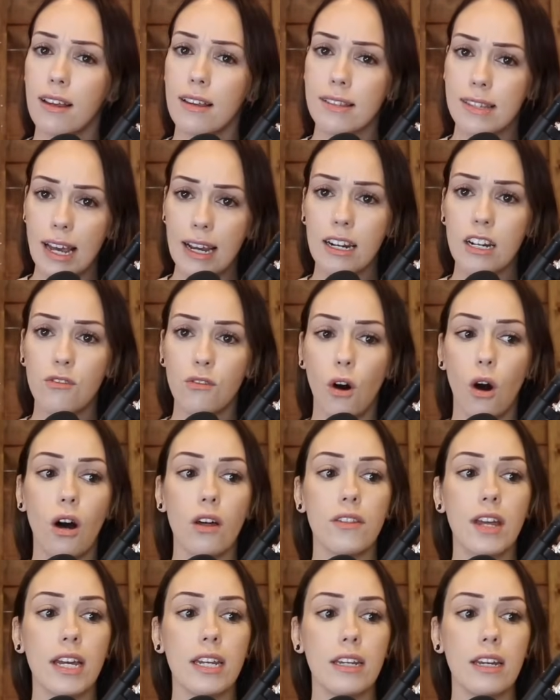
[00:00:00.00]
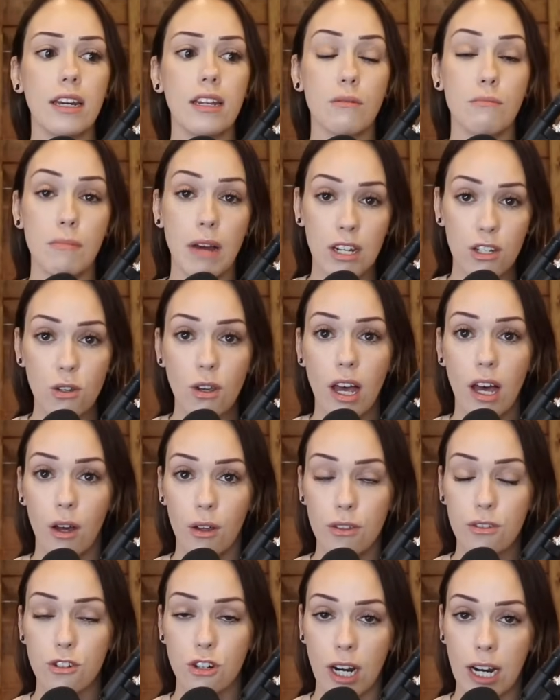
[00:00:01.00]
Second of all, they need mental
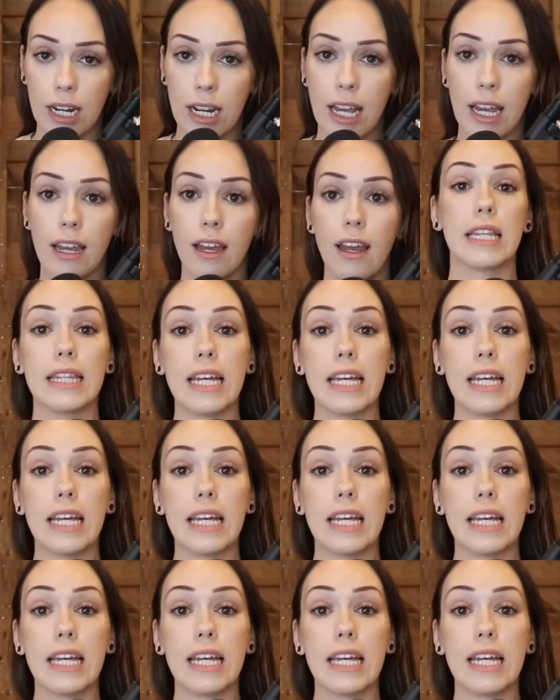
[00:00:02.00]
health training.